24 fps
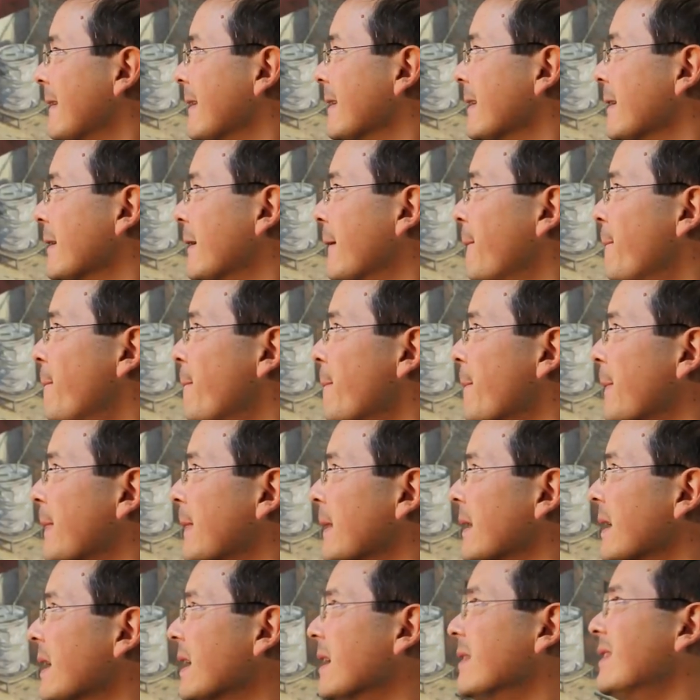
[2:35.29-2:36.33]

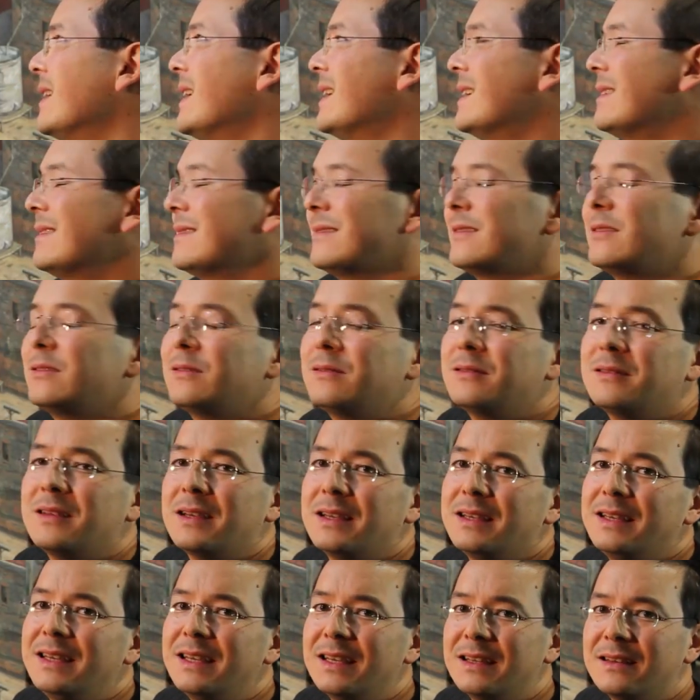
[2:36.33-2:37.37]
and that
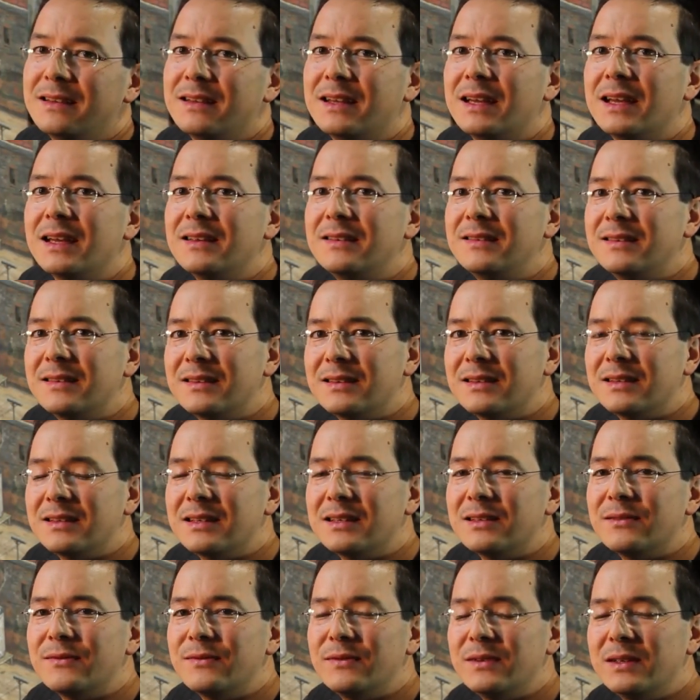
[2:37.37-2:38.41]
again adds
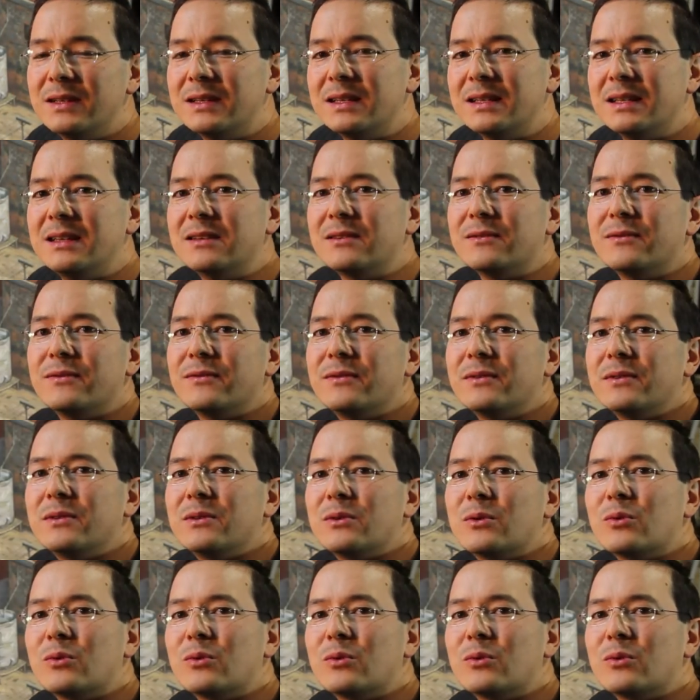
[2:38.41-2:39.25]
a feeling of